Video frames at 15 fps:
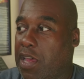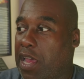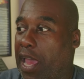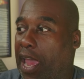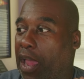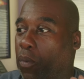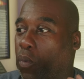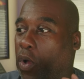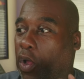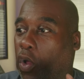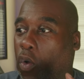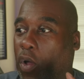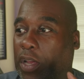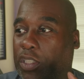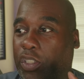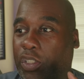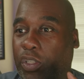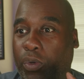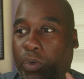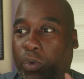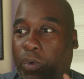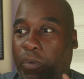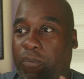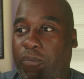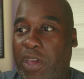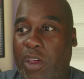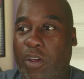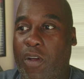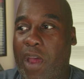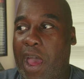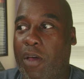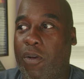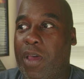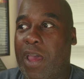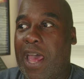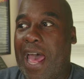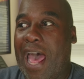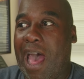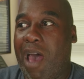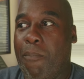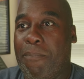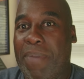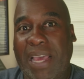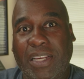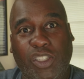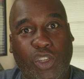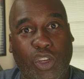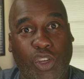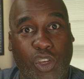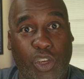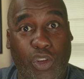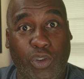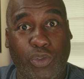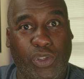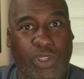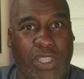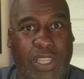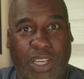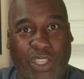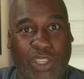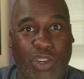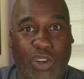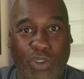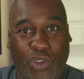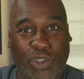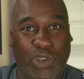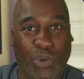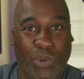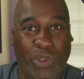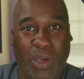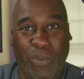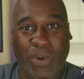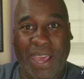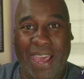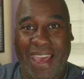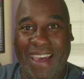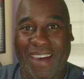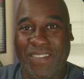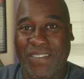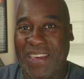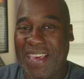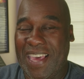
and we're going to figure out how best to use this new tool that we have